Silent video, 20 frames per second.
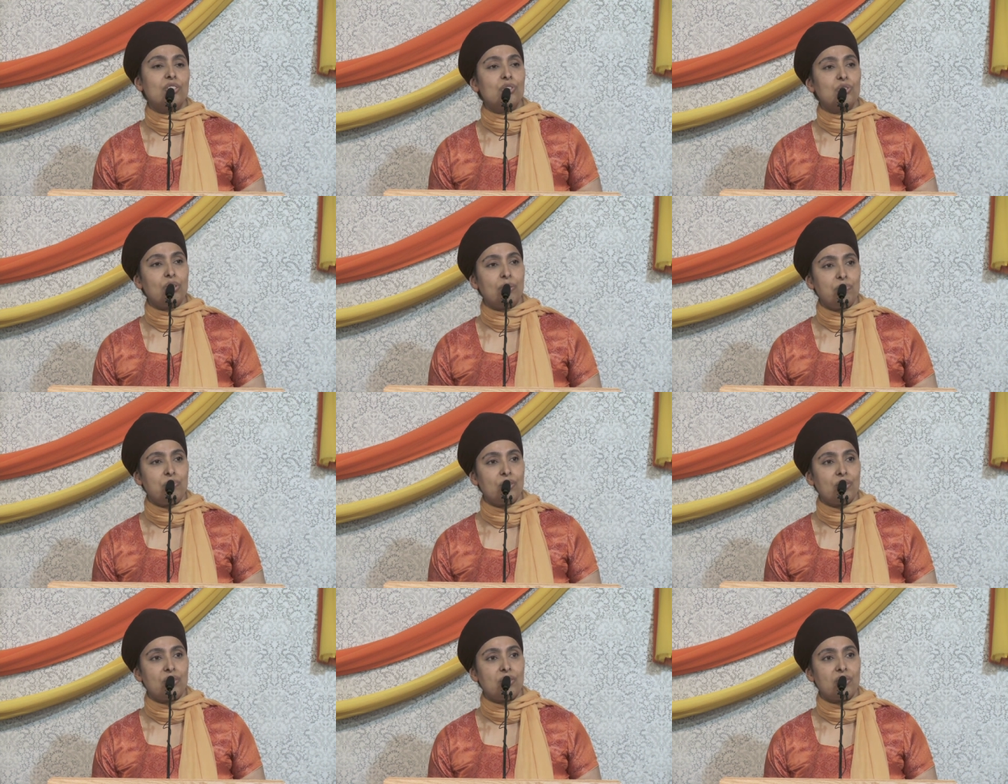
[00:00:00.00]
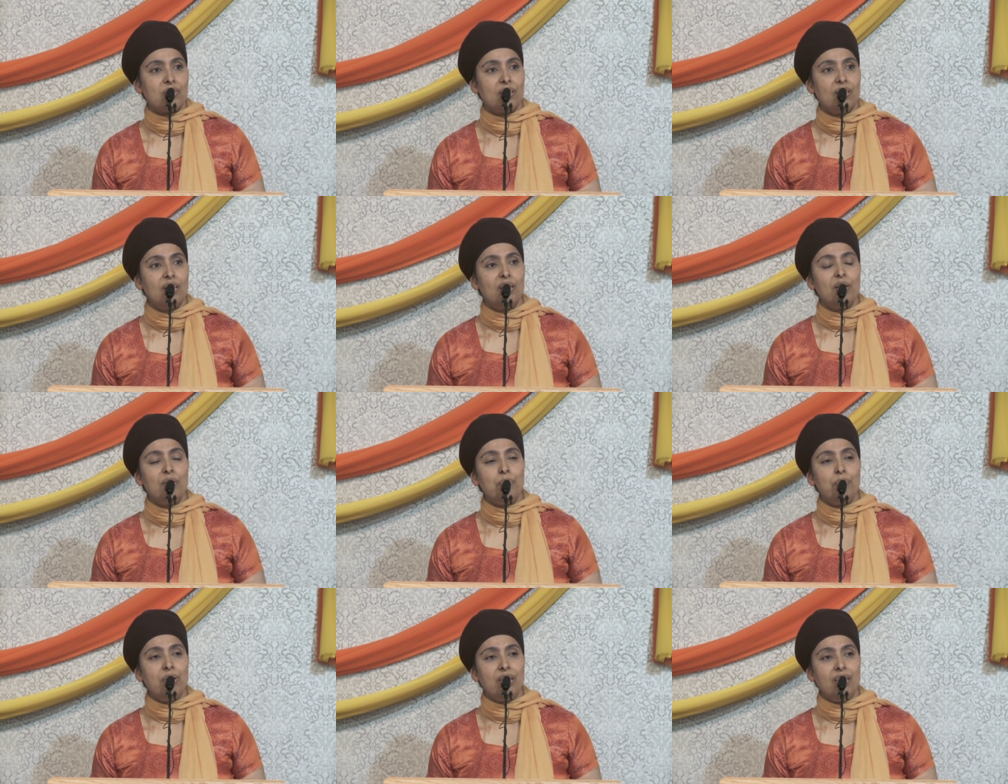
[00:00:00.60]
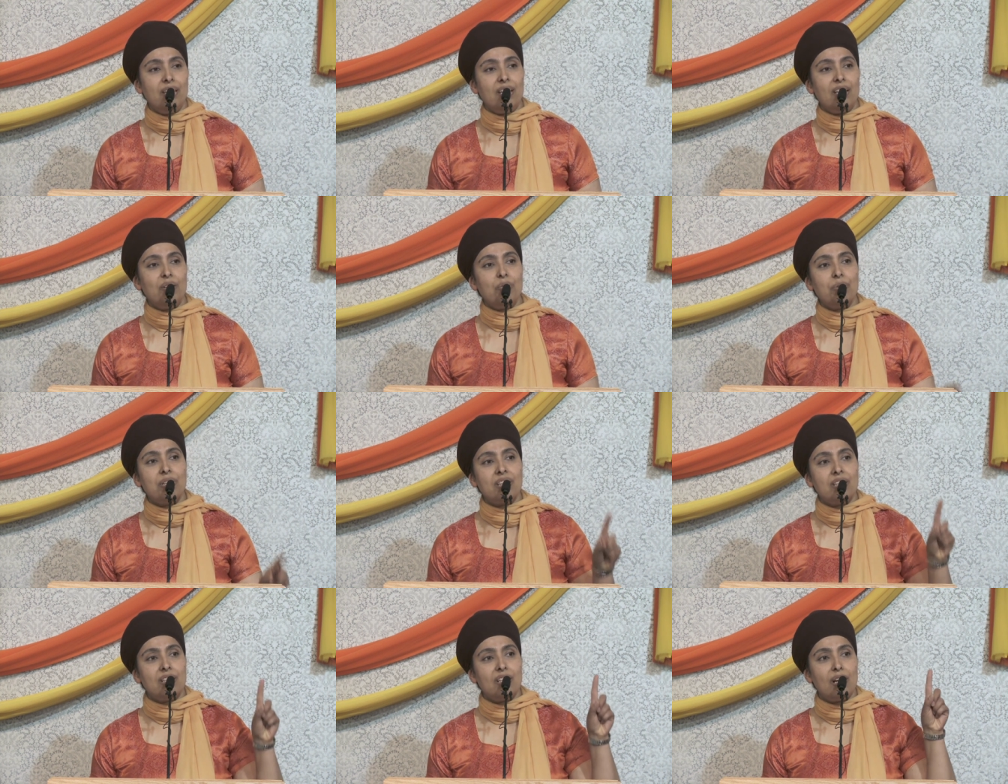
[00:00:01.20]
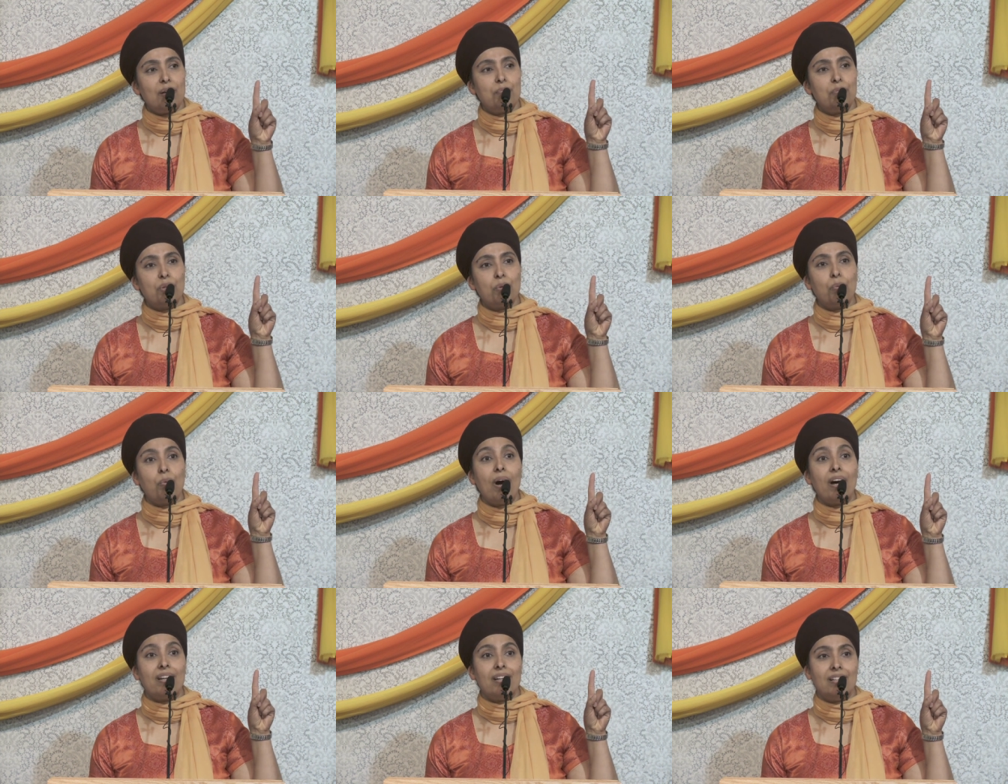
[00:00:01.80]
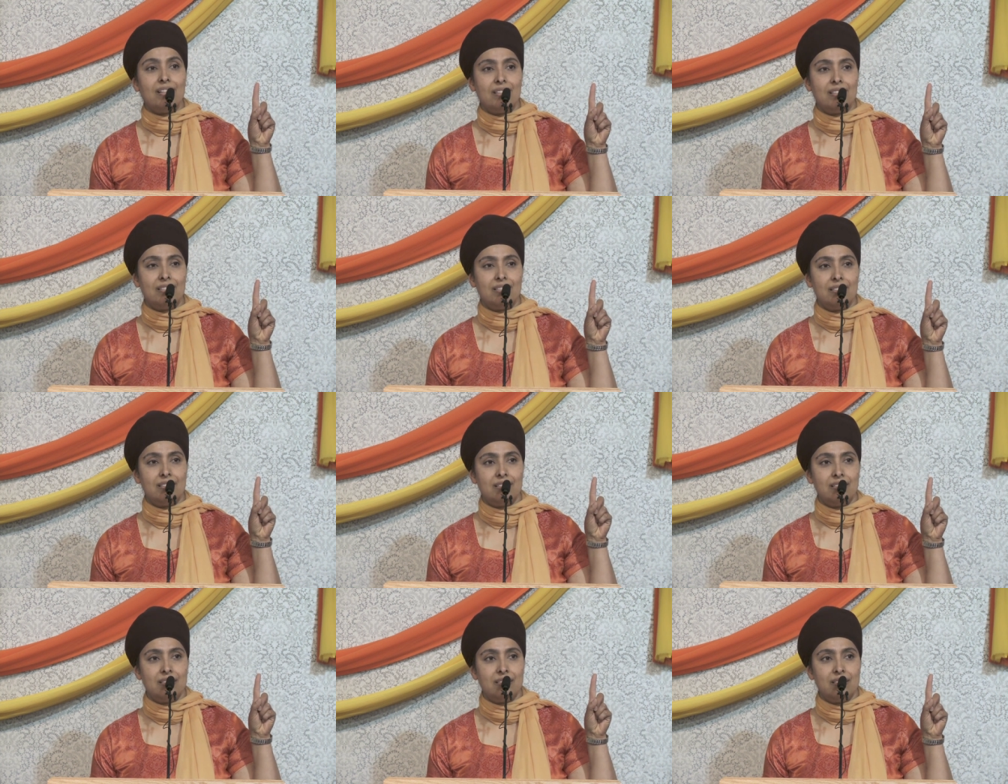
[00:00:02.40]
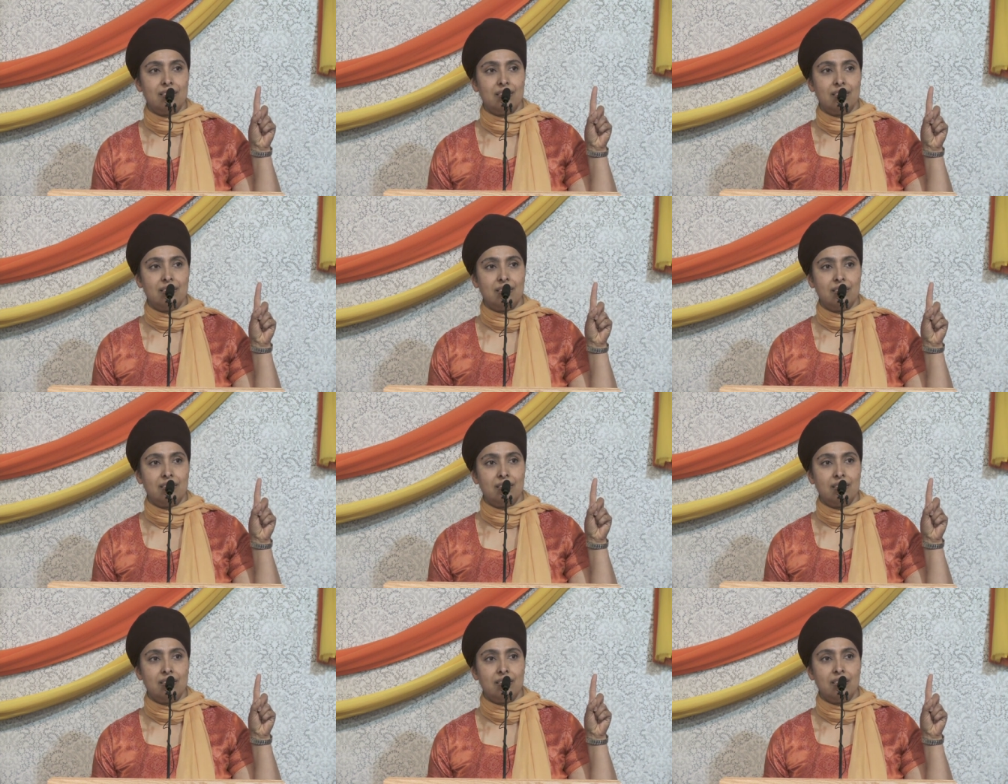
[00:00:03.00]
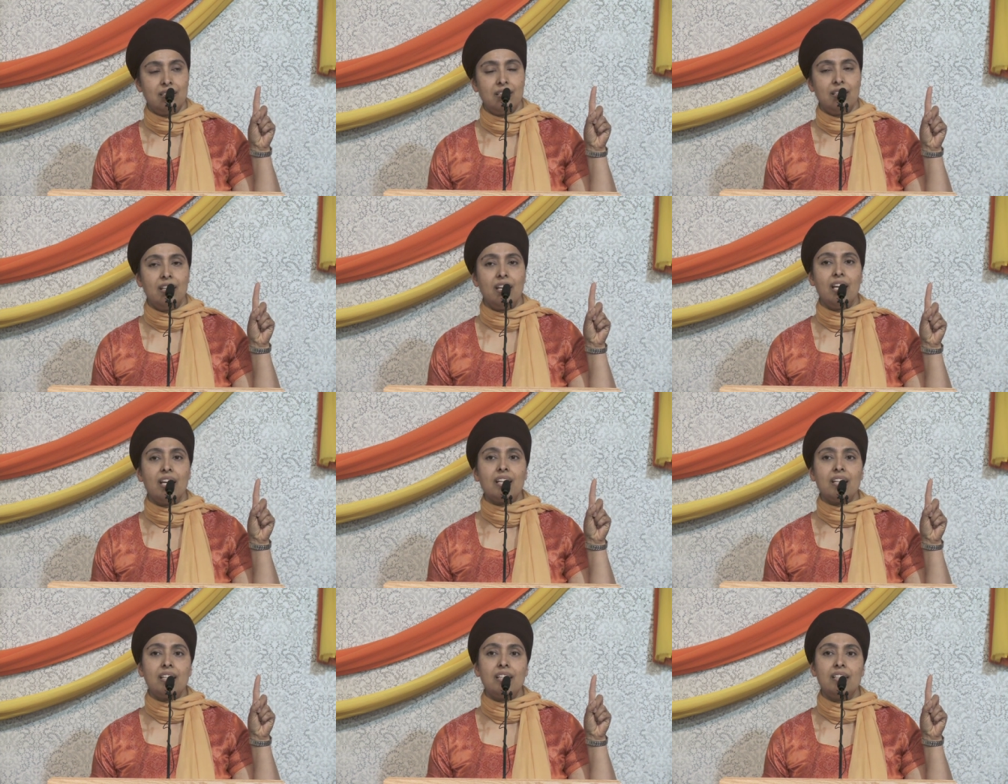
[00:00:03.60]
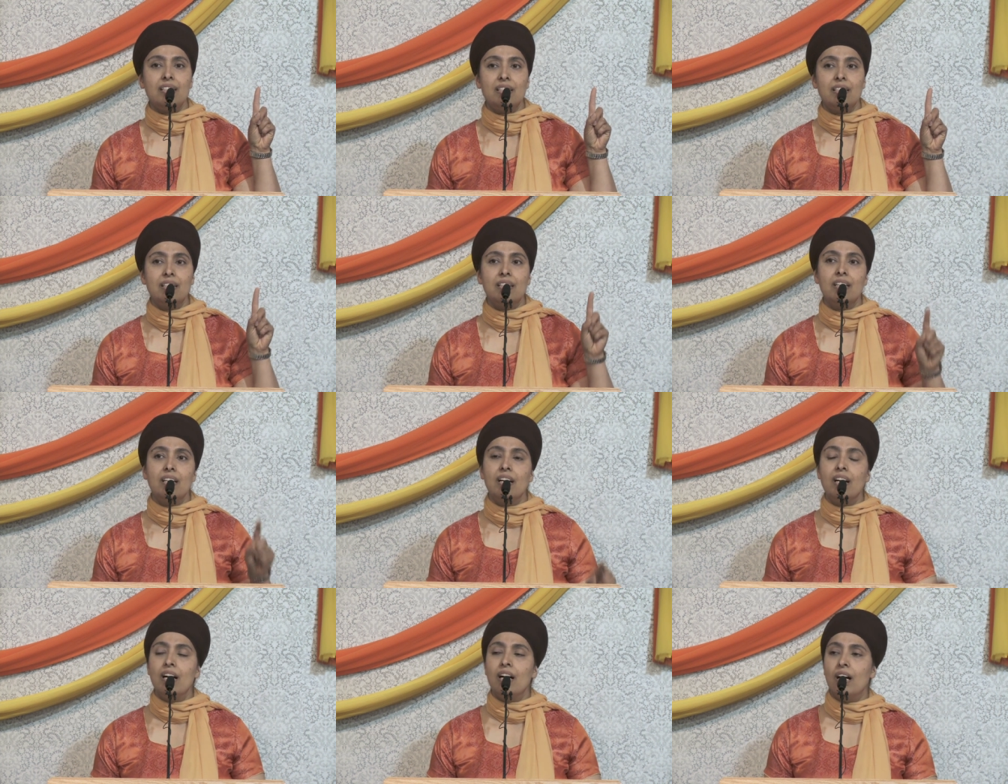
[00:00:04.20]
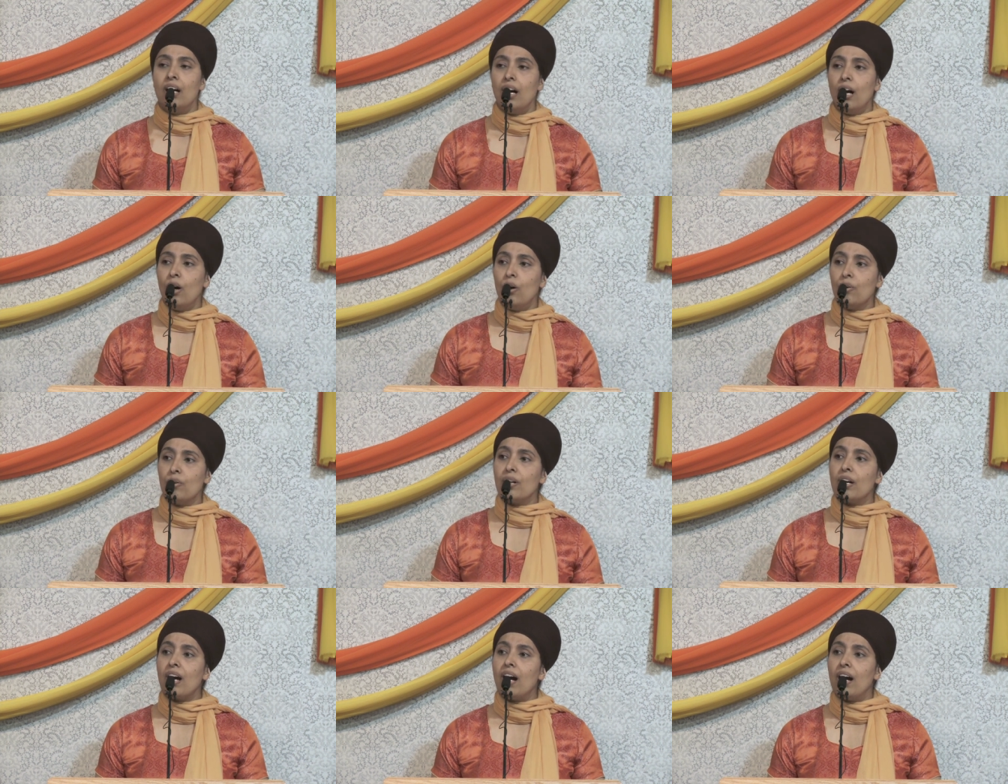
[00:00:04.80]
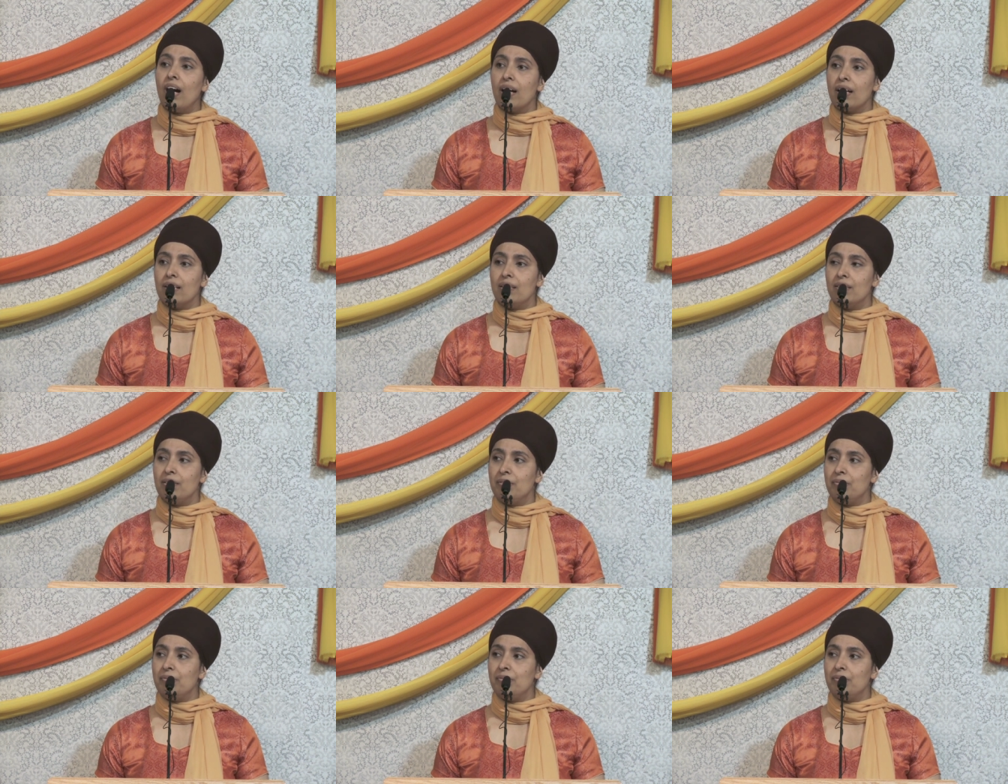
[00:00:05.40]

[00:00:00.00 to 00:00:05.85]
scriptures, begin with the number one Ik Onkar.